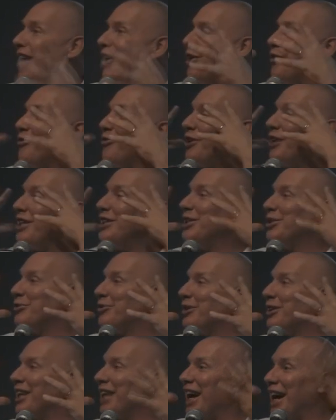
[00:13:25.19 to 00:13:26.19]
their faces
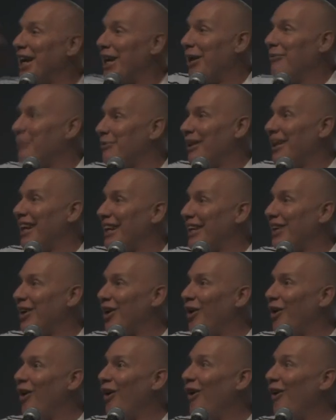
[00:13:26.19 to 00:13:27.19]
would light up like,
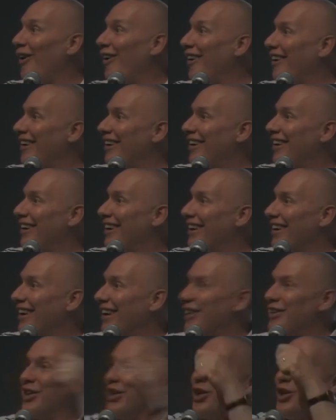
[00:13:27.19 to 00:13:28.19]
oh,
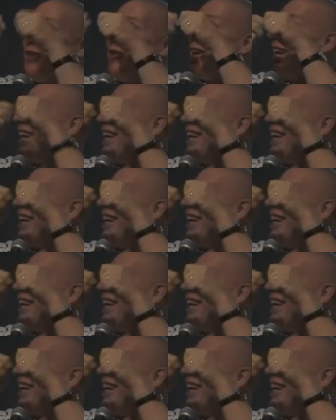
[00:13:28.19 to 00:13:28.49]
they look,